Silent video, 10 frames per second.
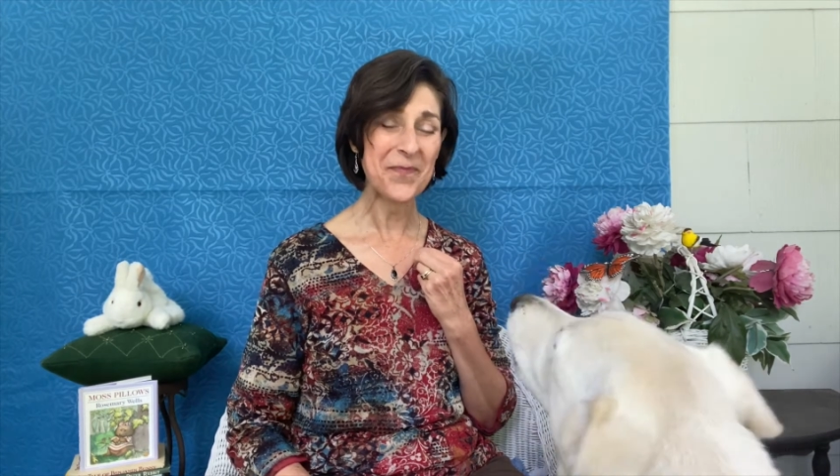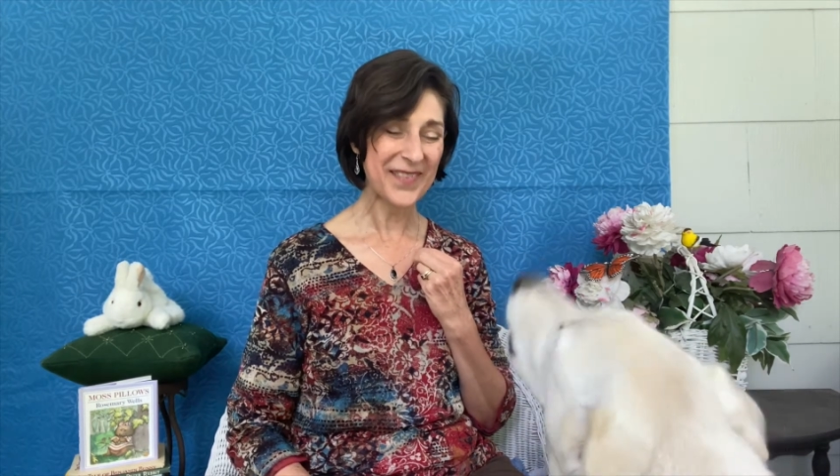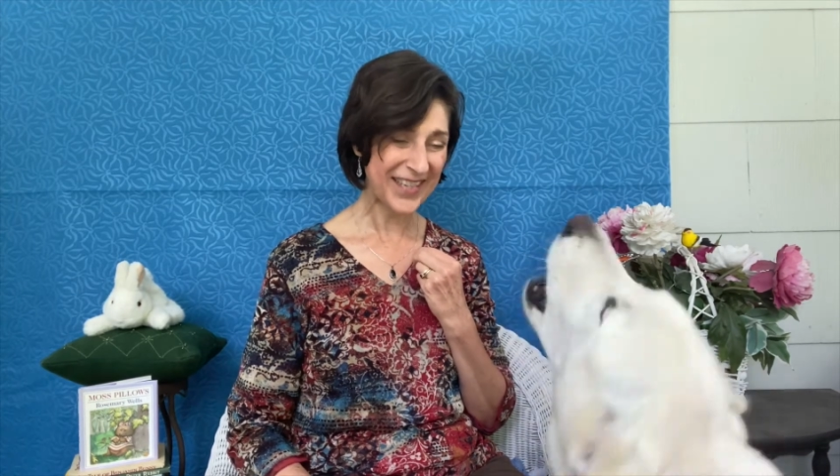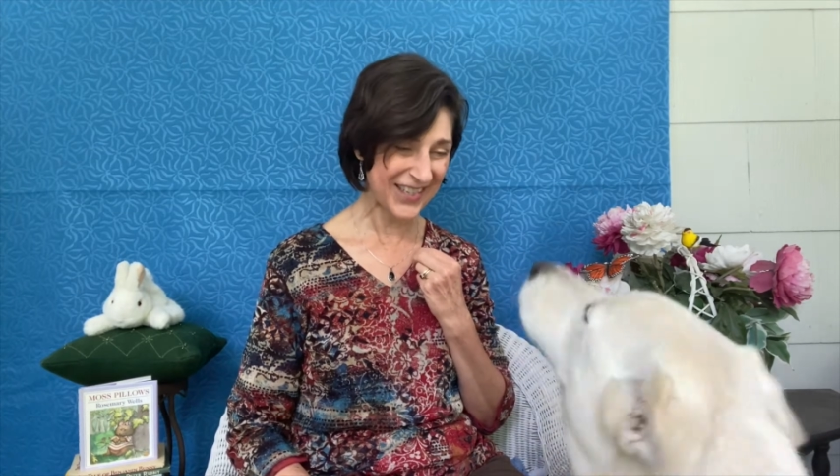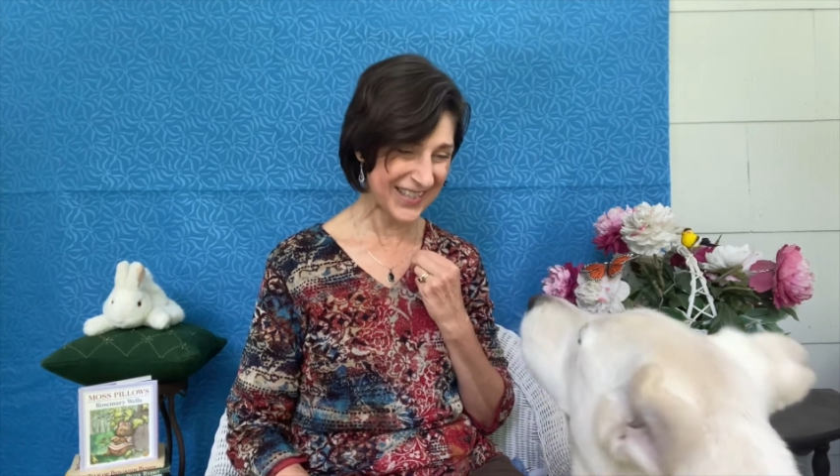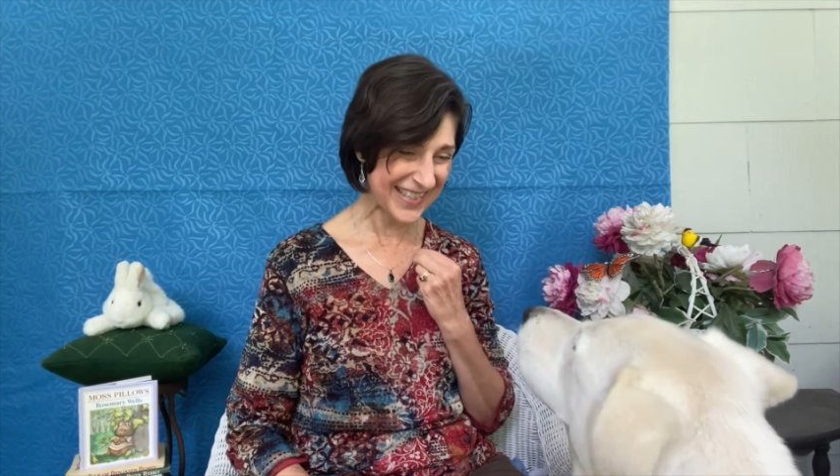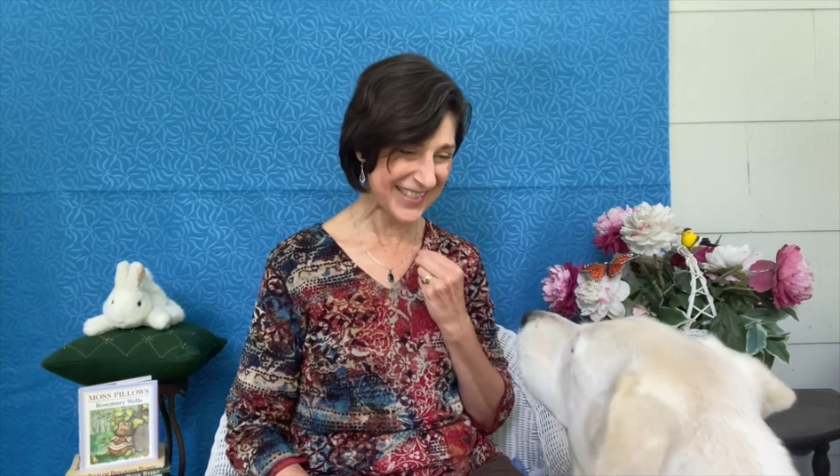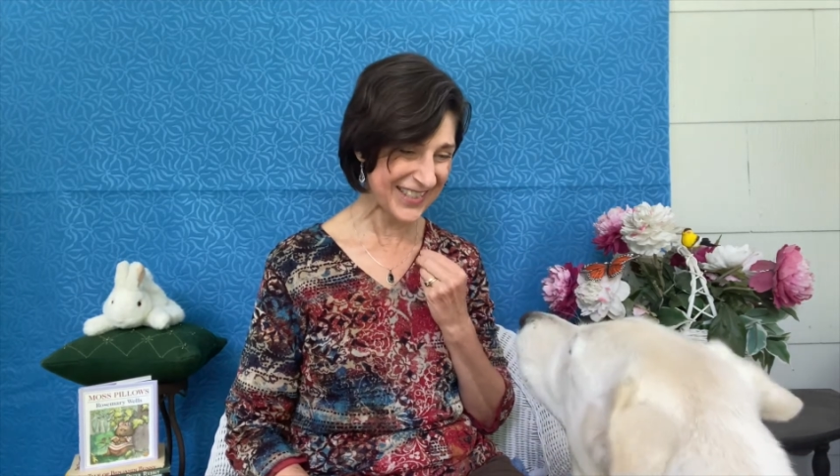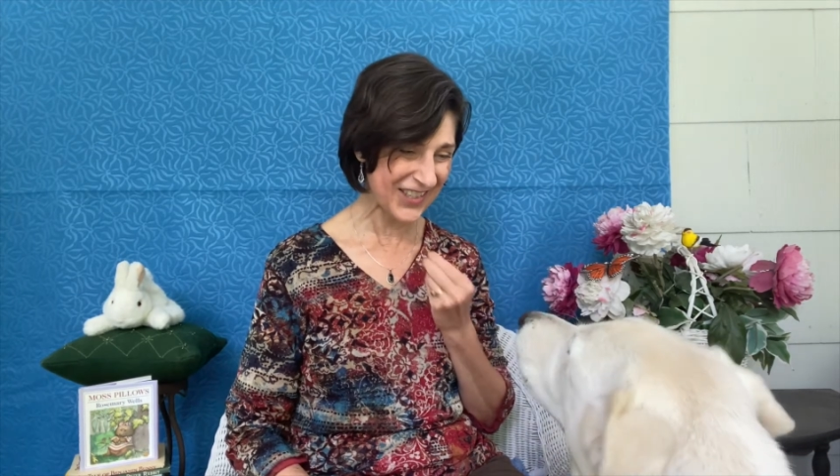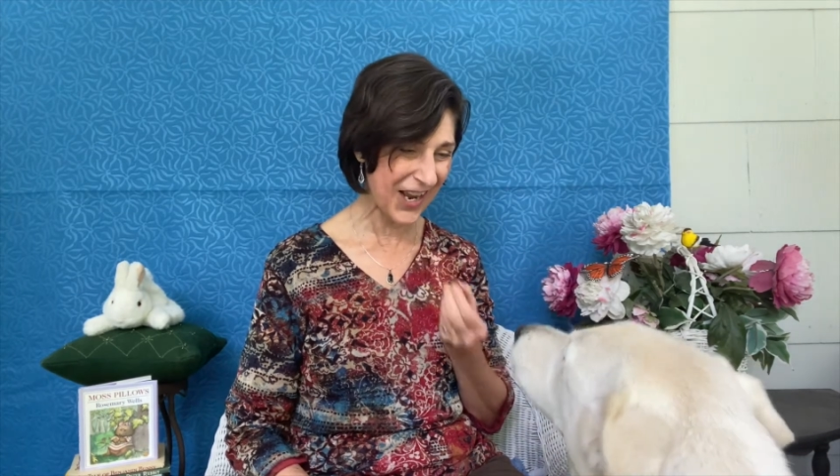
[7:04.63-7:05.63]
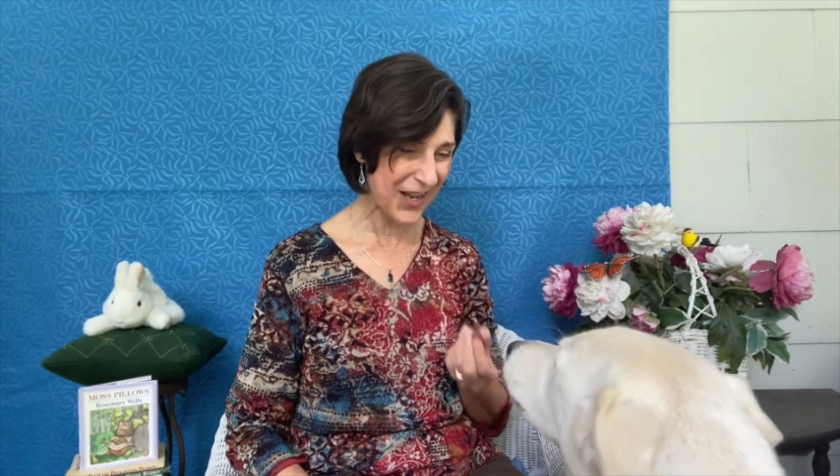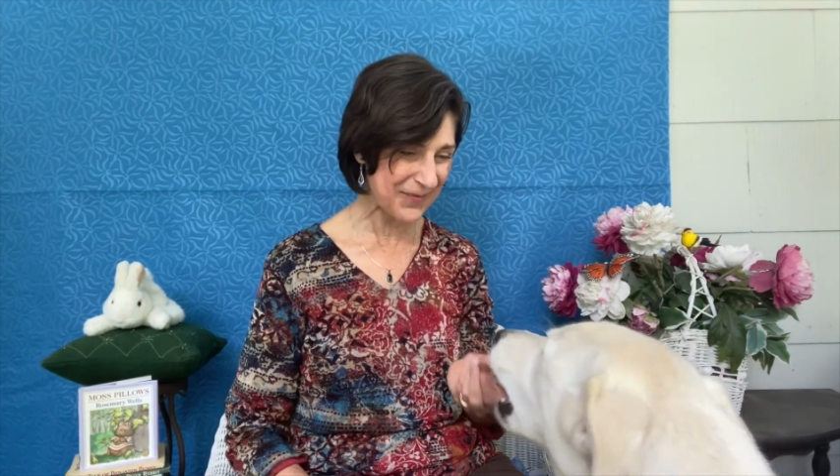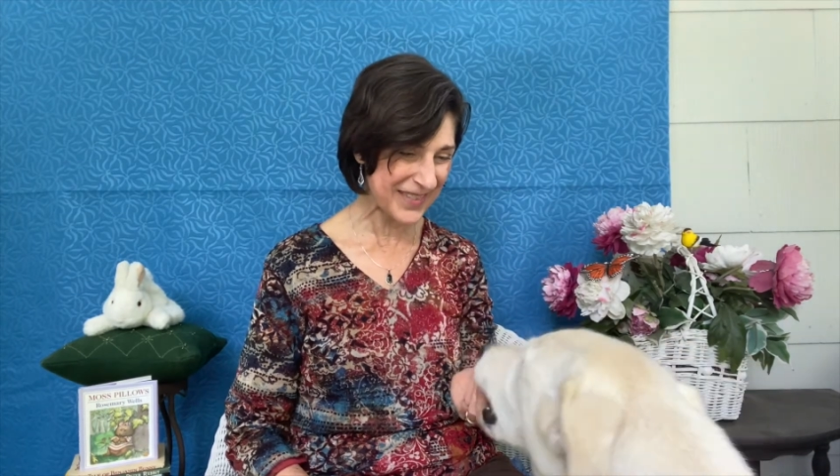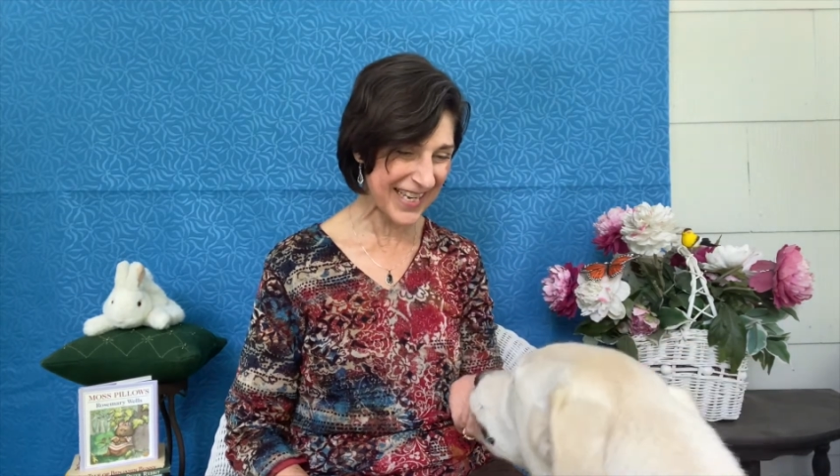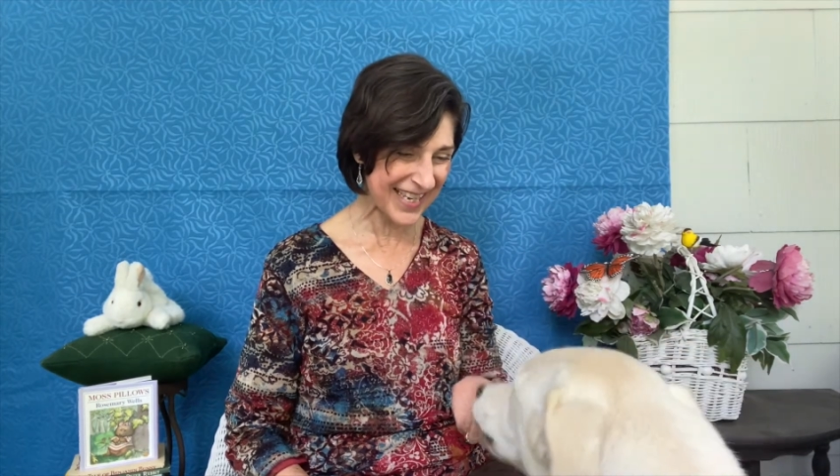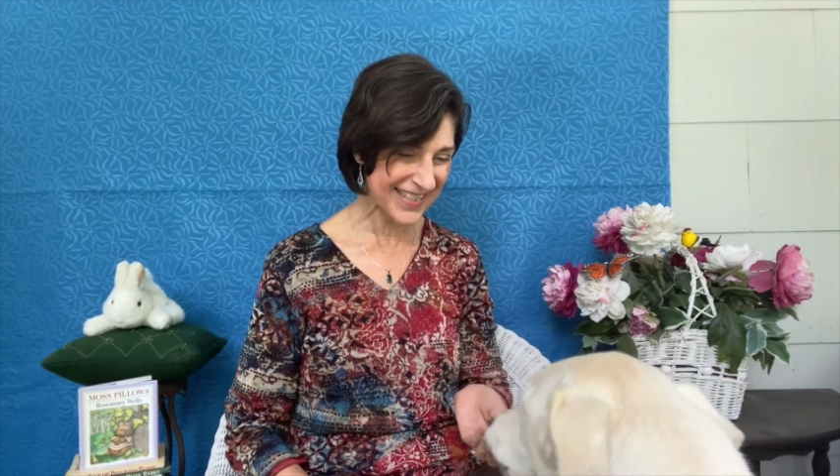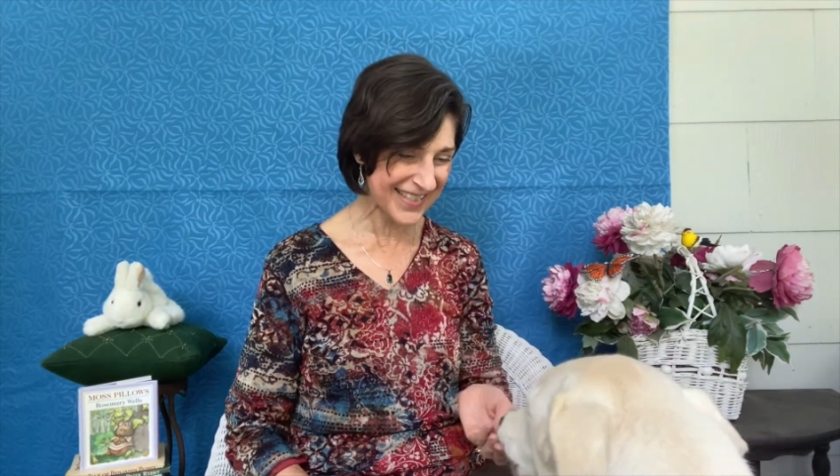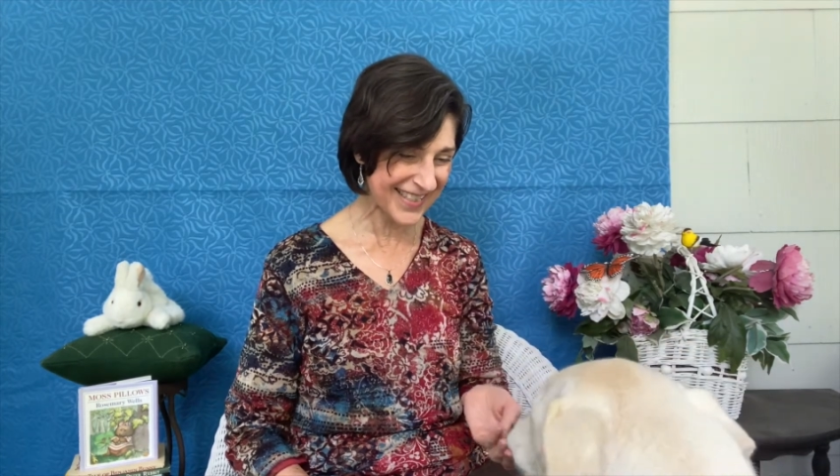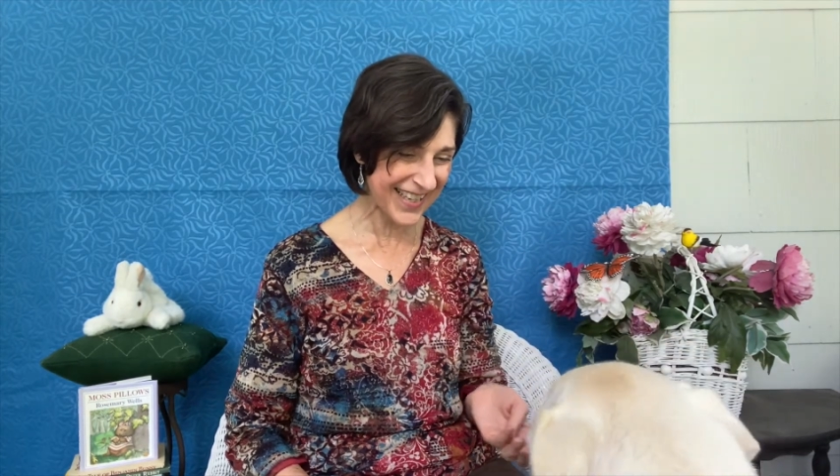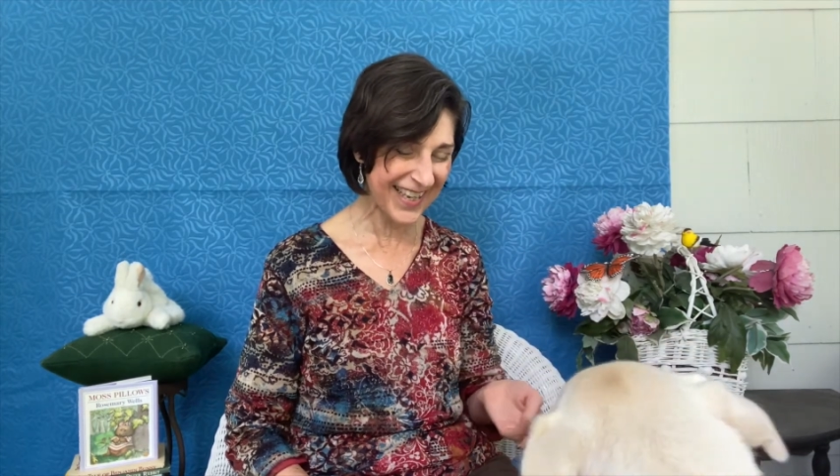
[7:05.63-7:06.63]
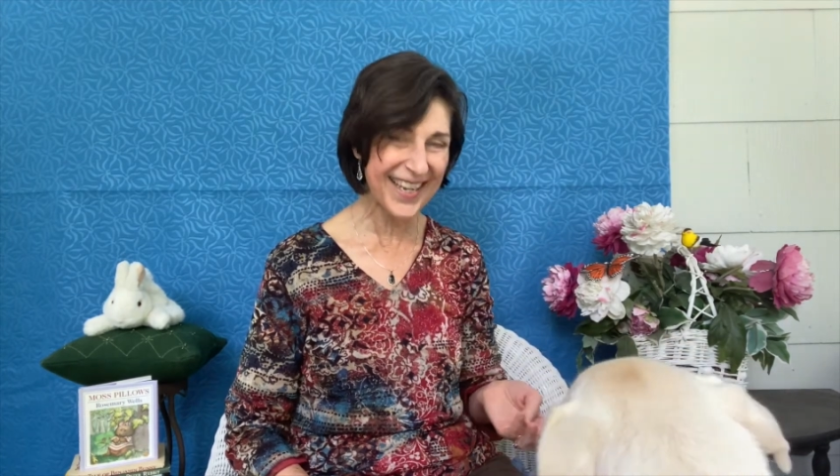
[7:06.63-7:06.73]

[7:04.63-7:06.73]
Good job, Desta.